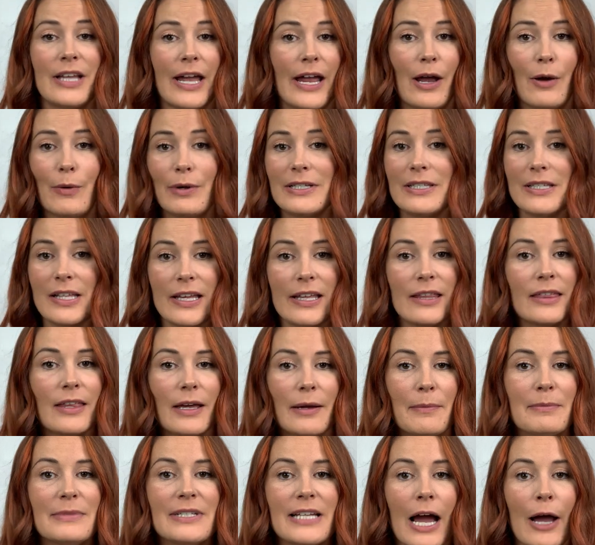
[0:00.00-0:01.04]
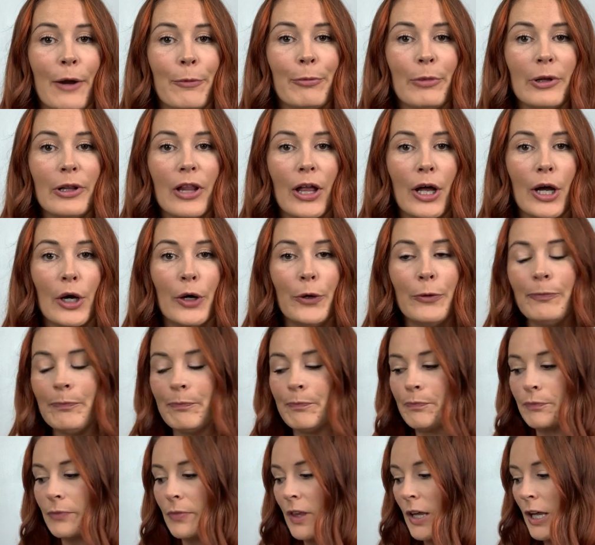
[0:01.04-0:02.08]
I always link them down below.
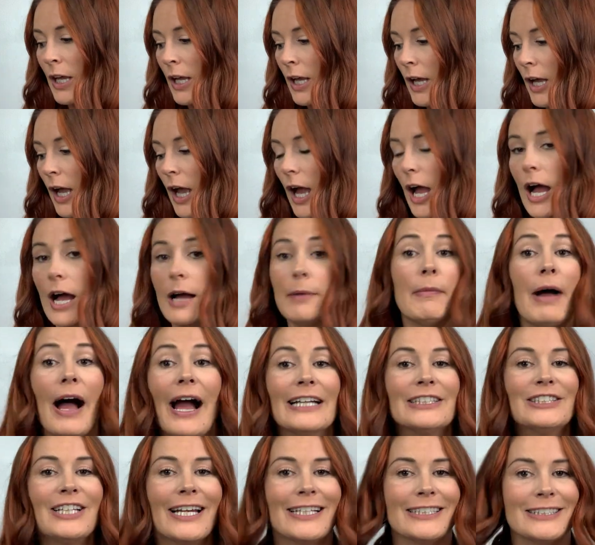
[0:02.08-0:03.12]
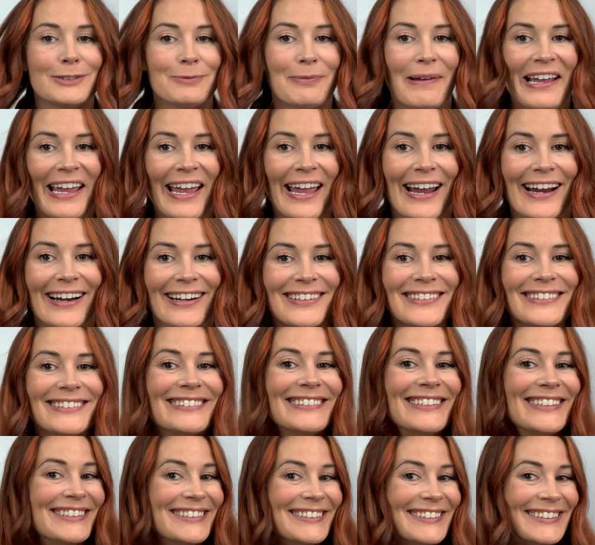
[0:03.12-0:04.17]
I changed my hair.
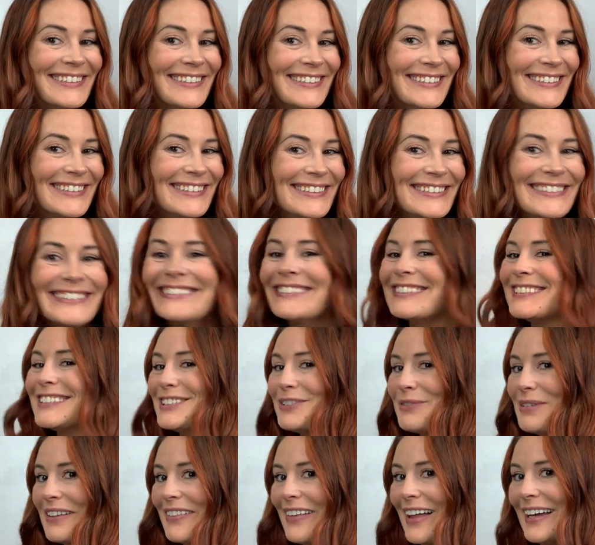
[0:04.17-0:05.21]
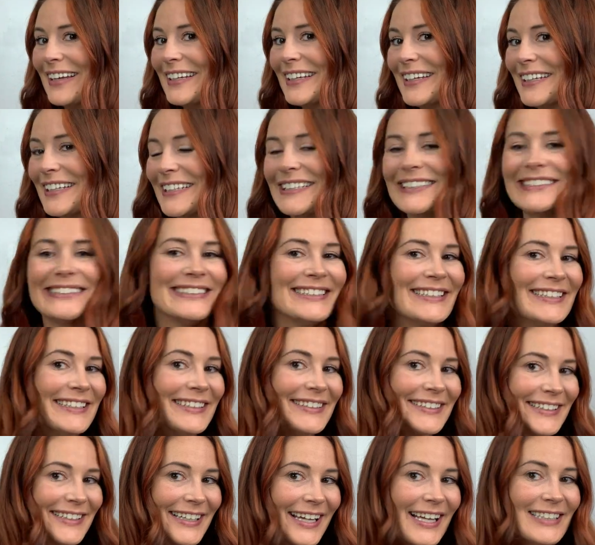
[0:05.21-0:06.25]
Do we like it?
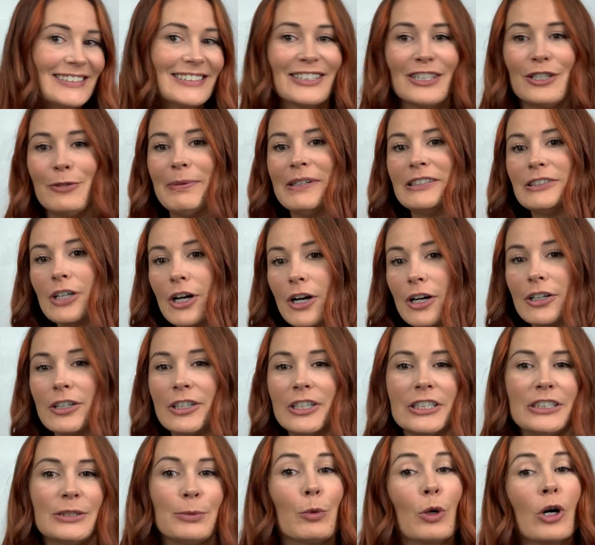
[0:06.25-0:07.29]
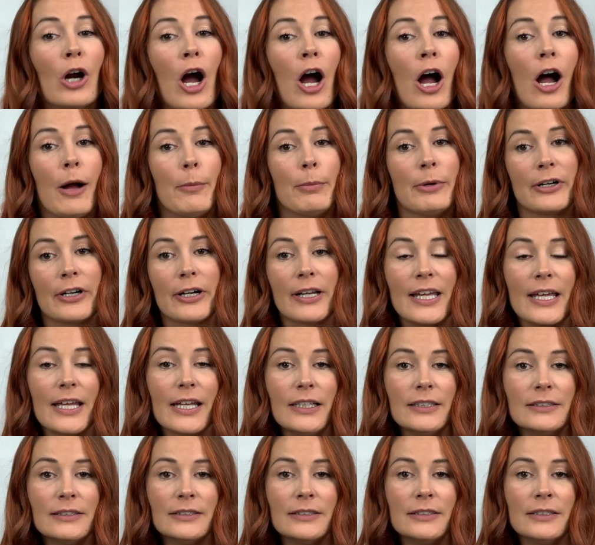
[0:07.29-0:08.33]
It's a little bit darker. It's more
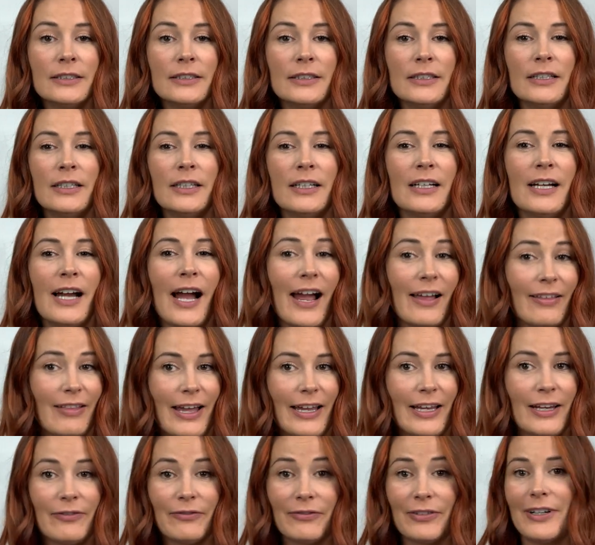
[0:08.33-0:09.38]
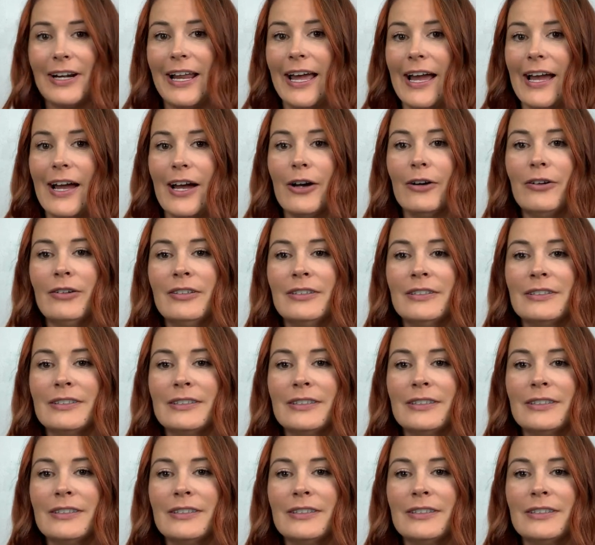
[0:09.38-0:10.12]
auburny. I like it for now.